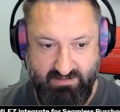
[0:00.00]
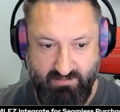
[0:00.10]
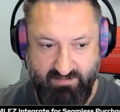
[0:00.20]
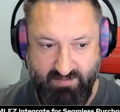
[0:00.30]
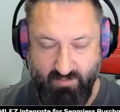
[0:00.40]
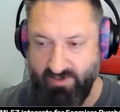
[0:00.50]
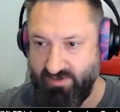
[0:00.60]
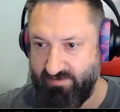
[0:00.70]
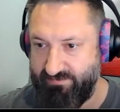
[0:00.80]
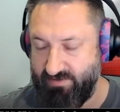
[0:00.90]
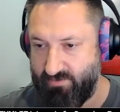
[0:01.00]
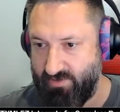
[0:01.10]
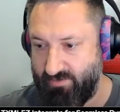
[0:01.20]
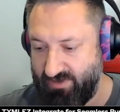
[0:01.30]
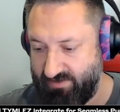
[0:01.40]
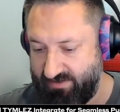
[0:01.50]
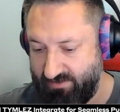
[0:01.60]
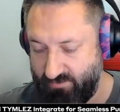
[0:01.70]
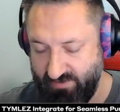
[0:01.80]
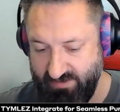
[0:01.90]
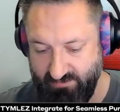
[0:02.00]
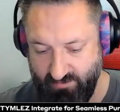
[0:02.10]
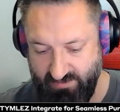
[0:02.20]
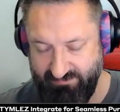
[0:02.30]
we've been working on for quite a while now. We're